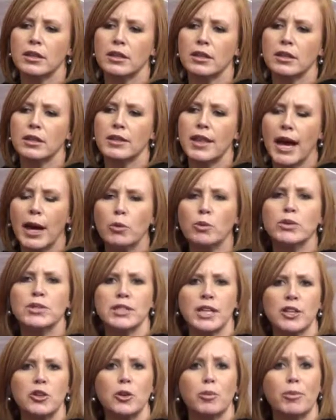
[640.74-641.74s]
that will
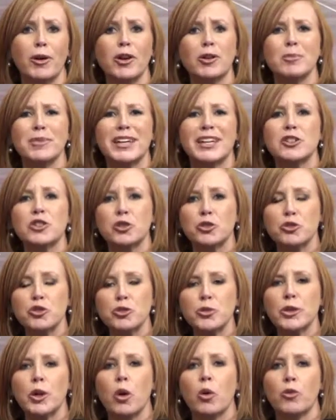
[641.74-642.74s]
set you apart because you're
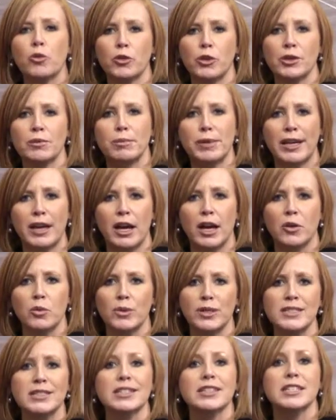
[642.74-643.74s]
doing over and beyond
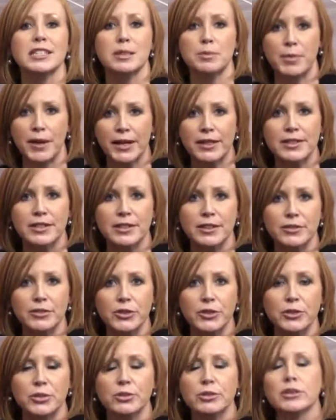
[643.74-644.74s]
what's expected of
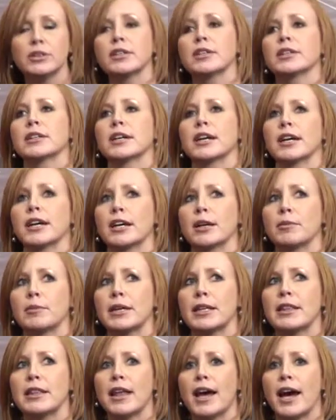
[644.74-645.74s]
you.
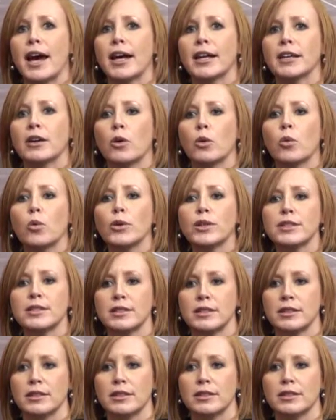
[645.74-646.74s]
And that always,
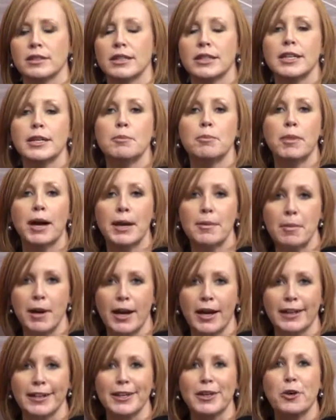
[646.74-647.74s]
in my
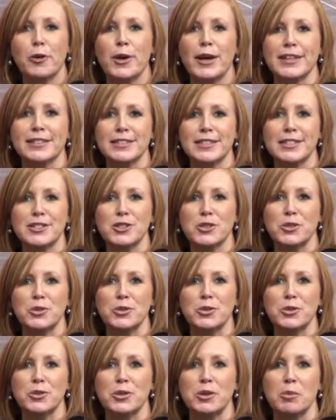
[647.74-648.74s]
mind, equates
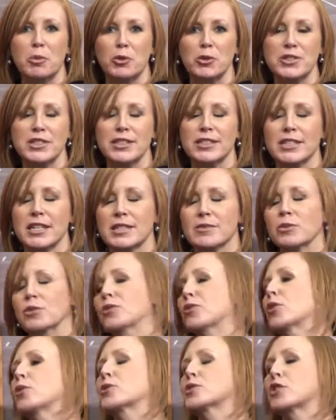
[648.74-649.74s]
to the more successful
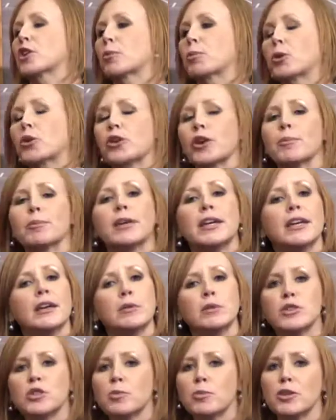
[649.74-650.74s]
folks in our program.
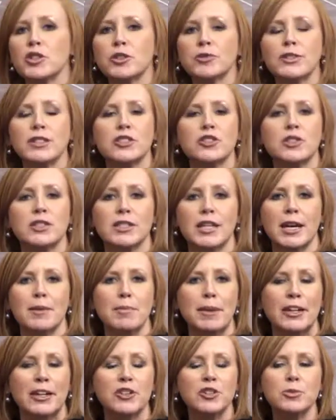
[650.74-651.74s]
So much of it's just time
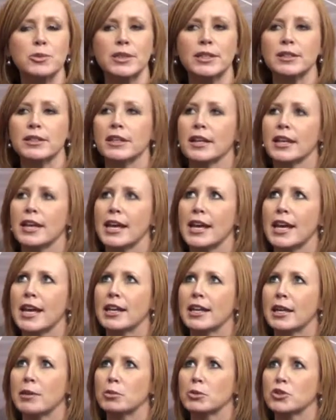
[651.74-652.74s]
management
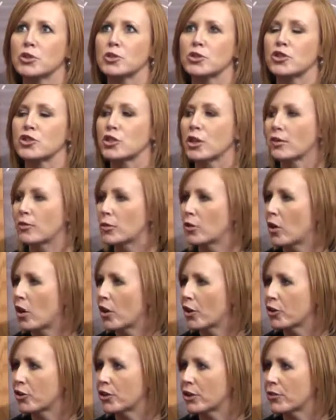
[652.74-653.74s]
and able to shuffle all
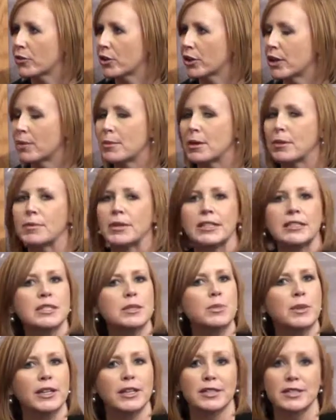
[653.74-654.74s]
your different commitments
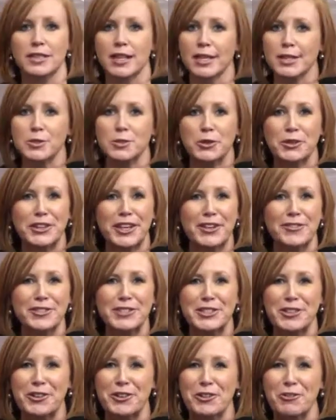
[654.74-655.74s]
because that's what life is
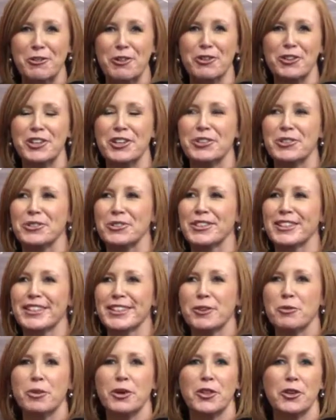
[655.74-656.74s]
going to throw at you,
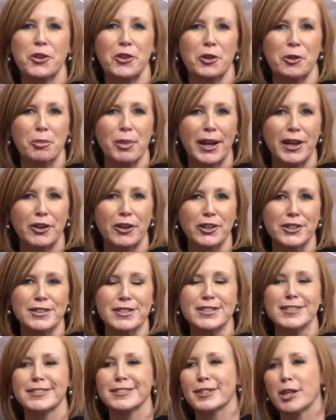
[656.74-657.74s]
whether you're a
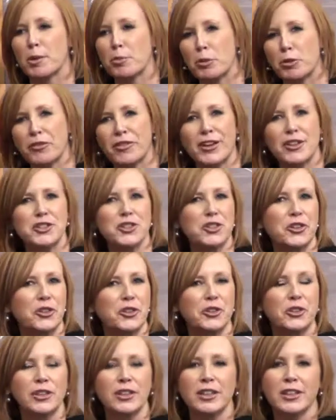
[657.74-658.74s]
parent, a
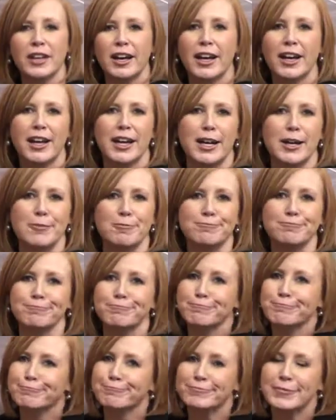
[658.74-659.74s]
professional,
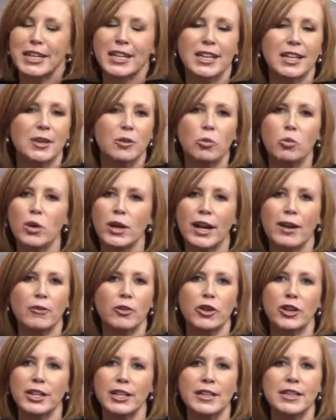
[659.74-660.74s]

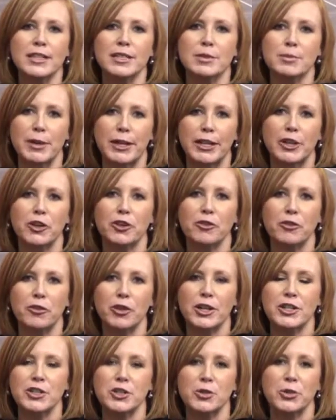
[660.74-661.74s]
whatever it is, being a good
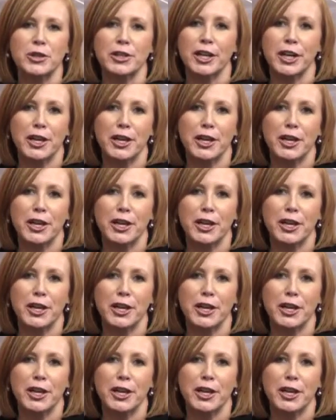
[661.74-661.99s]
friend to